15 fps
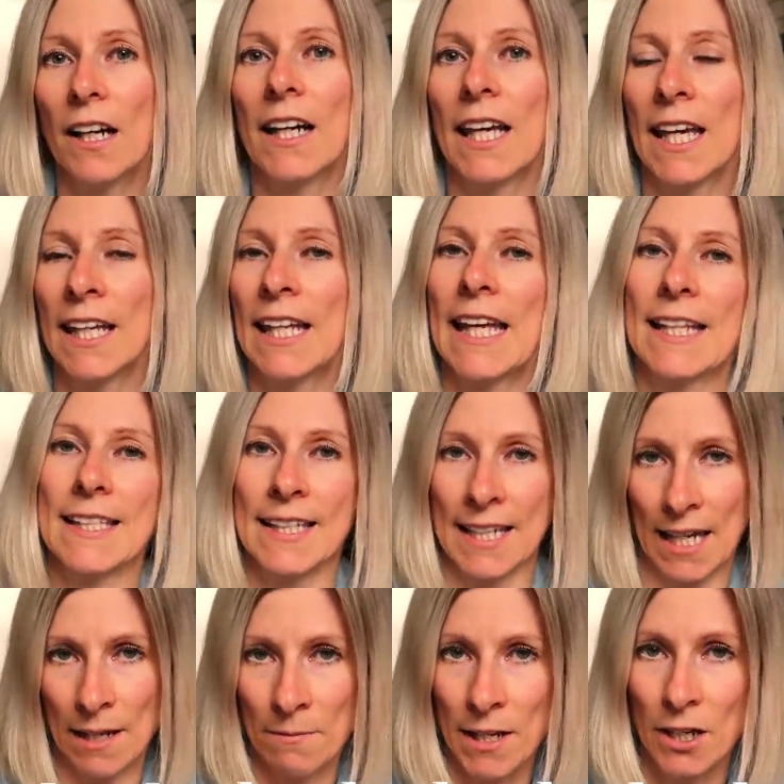again it's
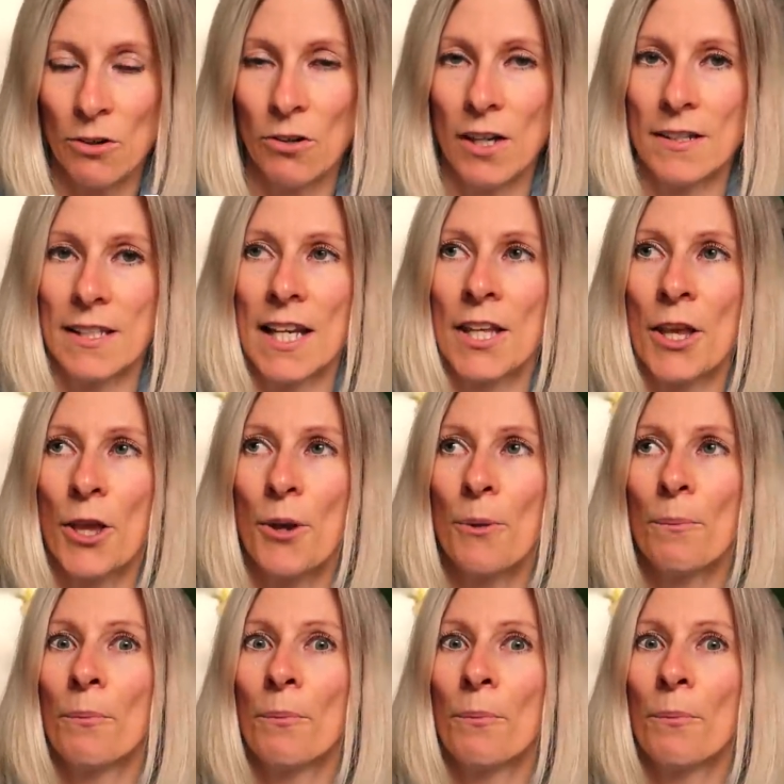chemicals, and you